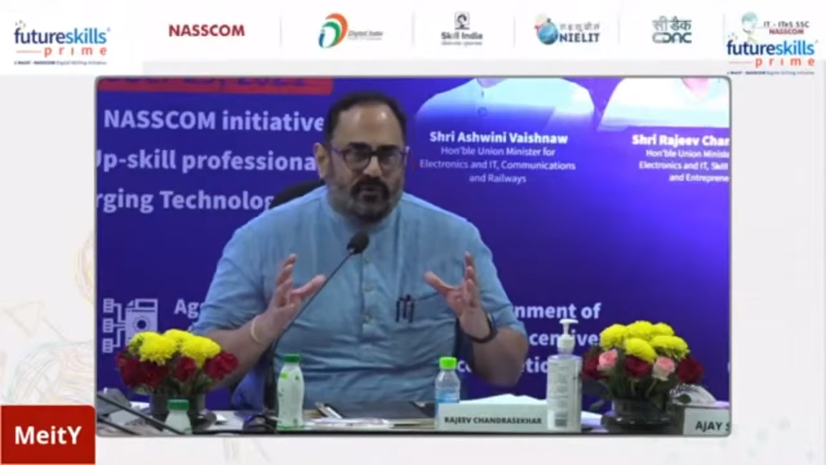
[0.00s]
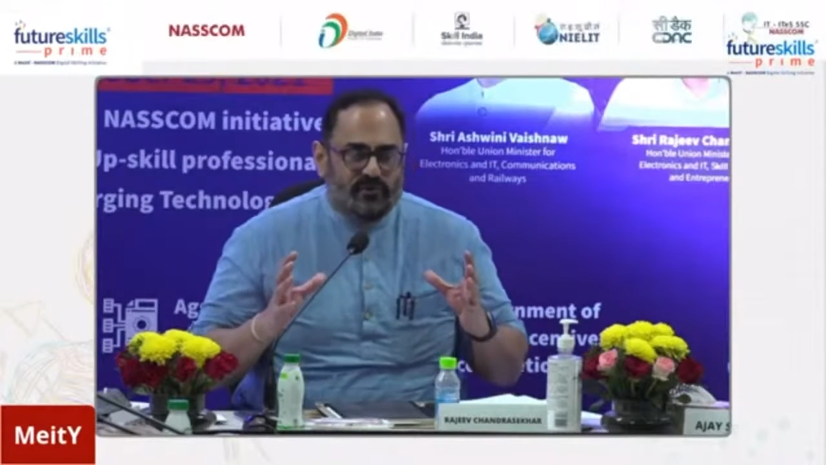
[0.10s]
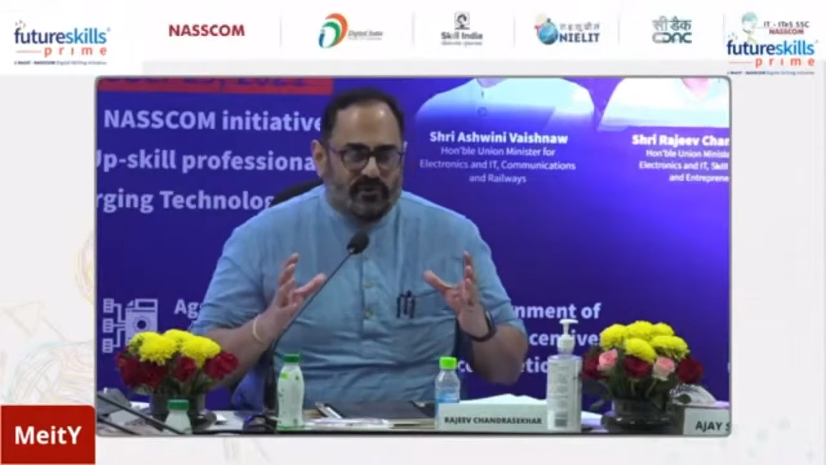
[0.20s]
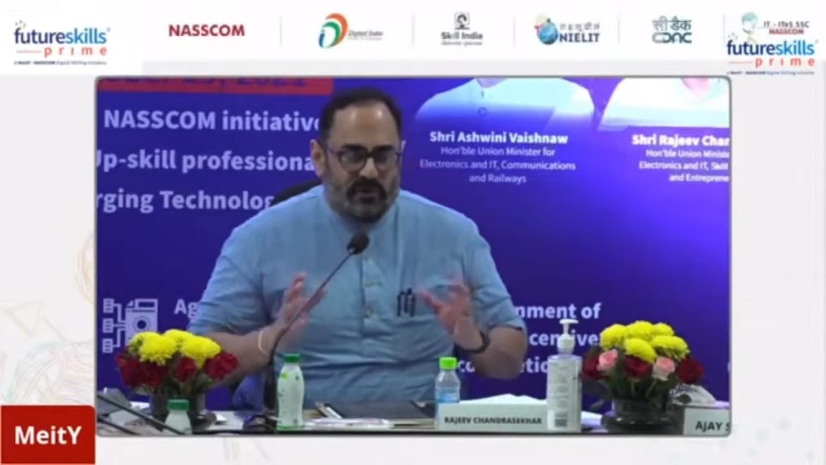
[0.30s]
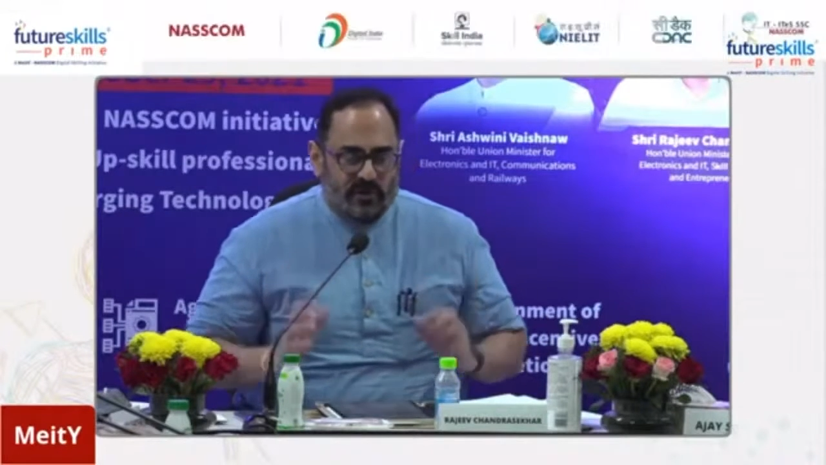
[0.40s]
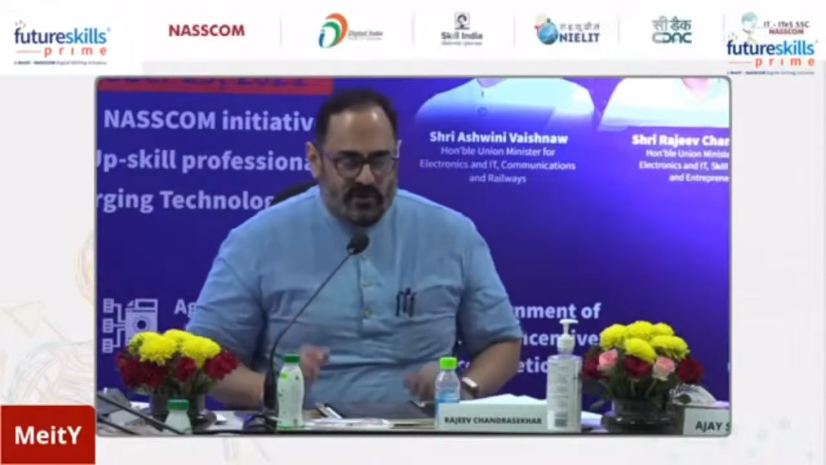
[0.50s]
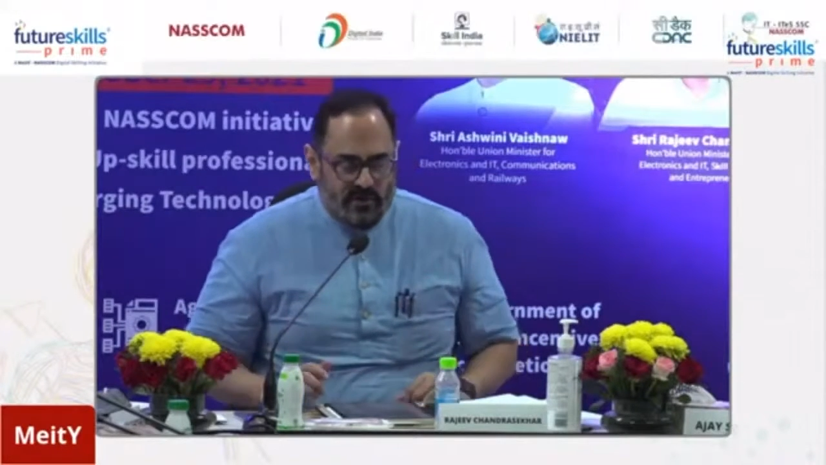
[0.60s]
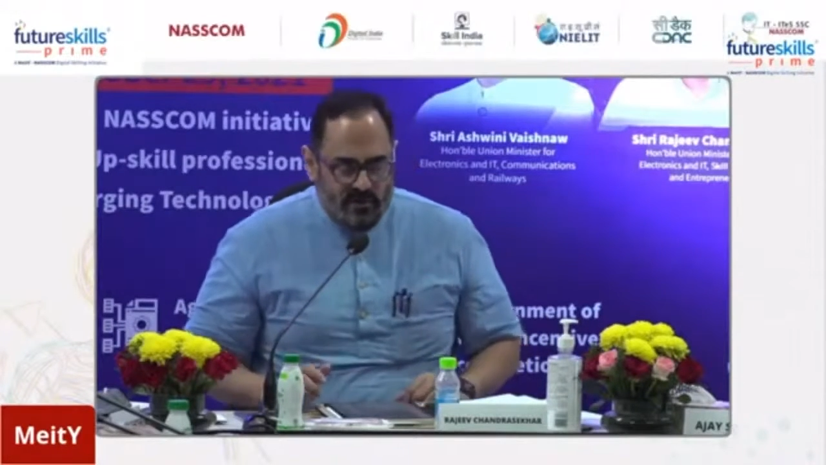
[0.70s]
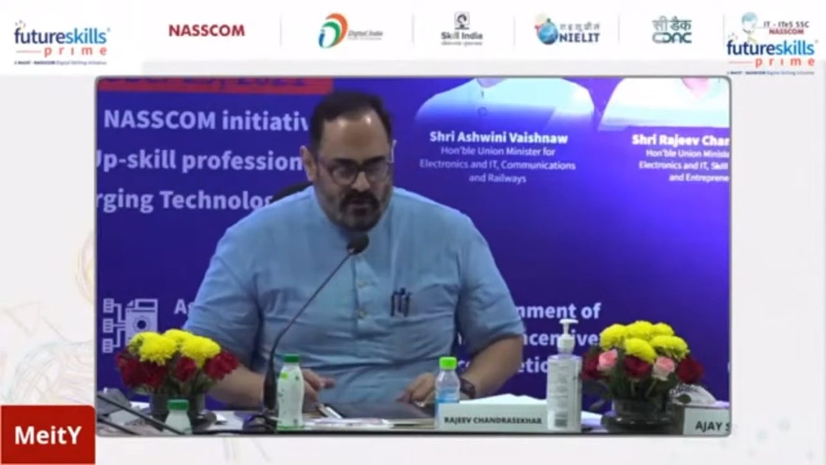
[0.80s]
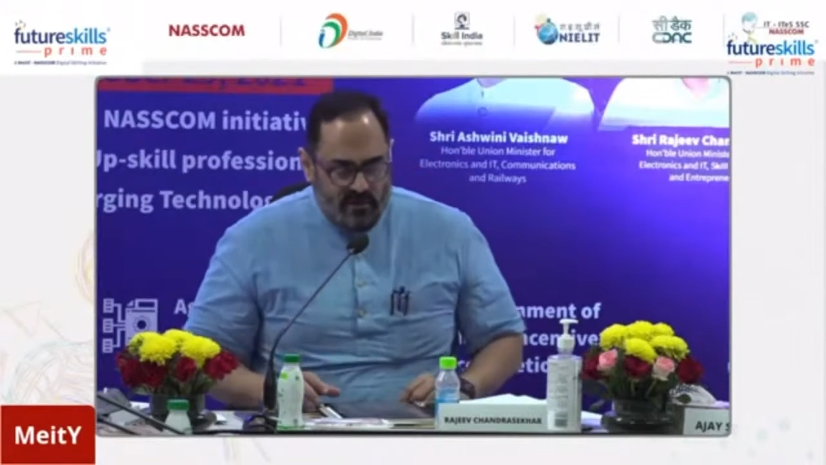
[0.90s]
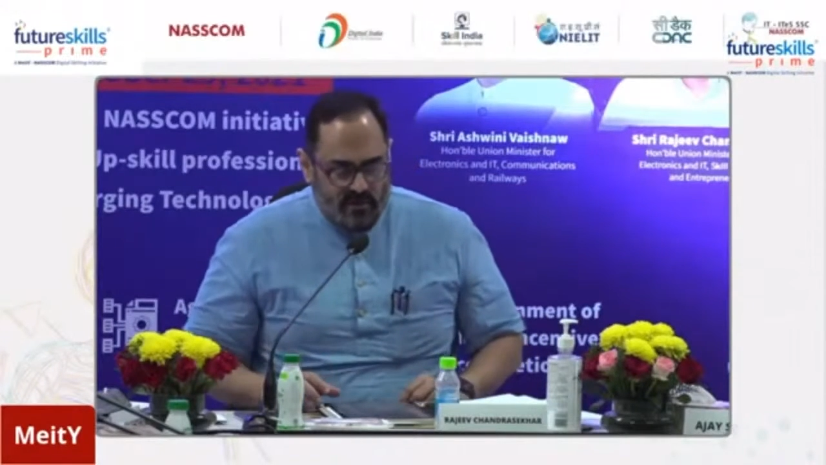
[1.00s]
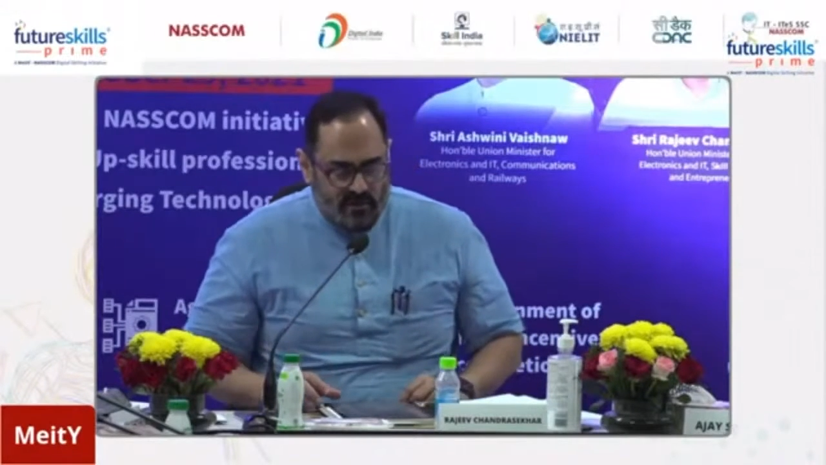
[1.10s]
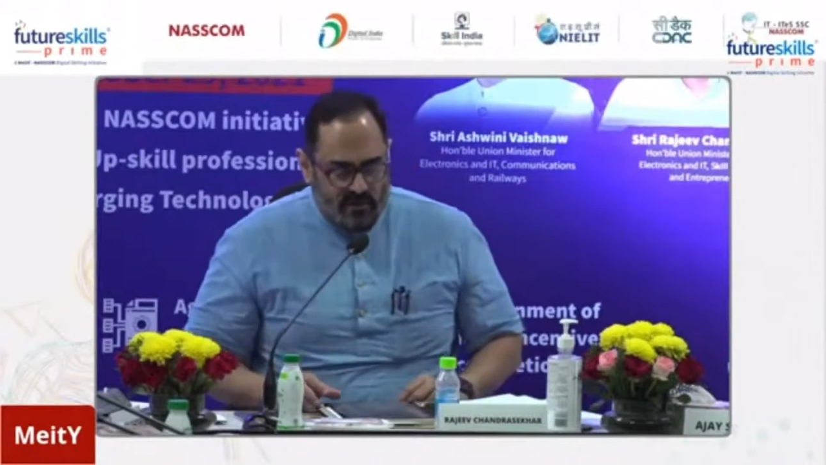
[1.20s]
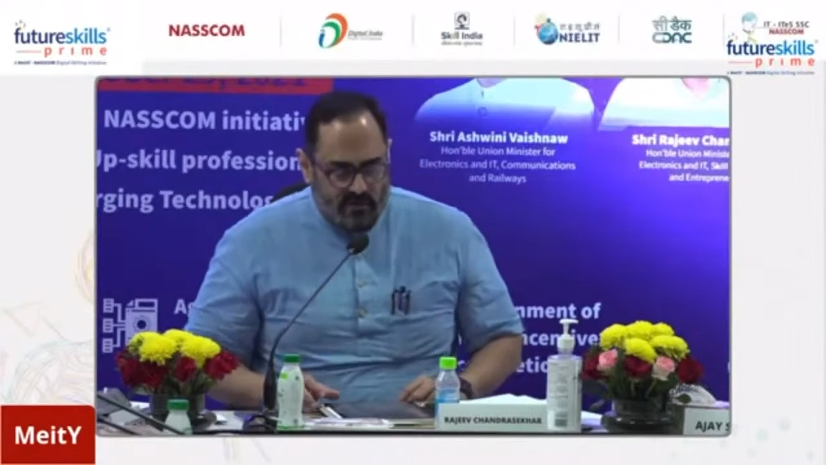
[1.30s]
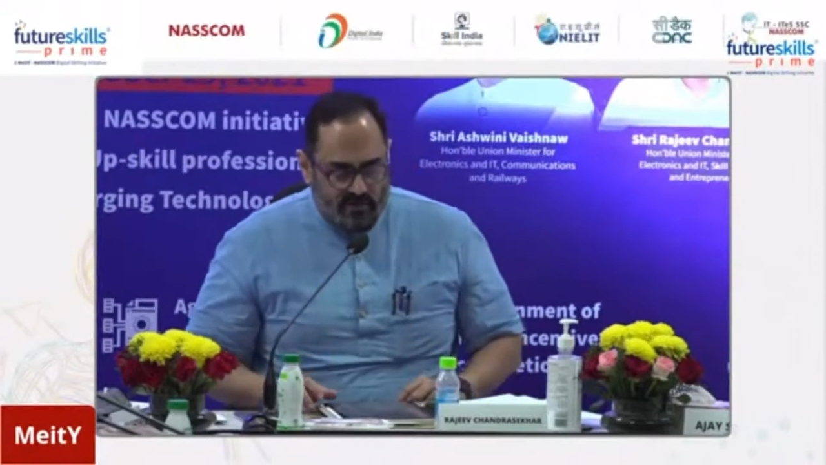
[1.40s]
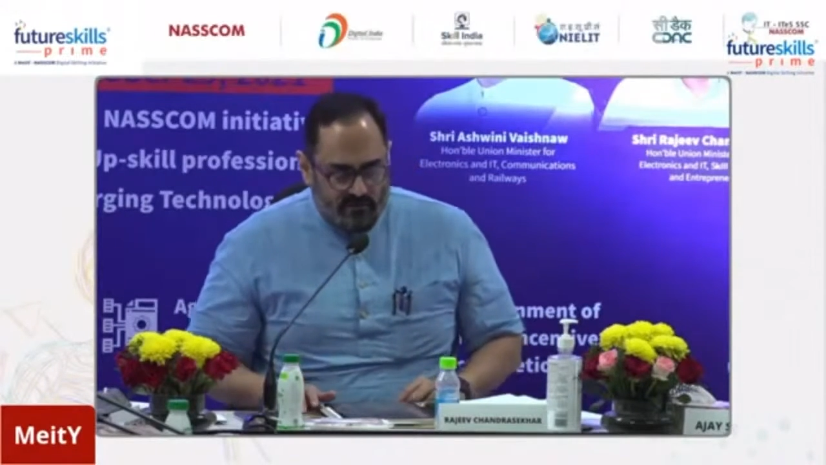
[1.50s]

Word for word: uh, uh,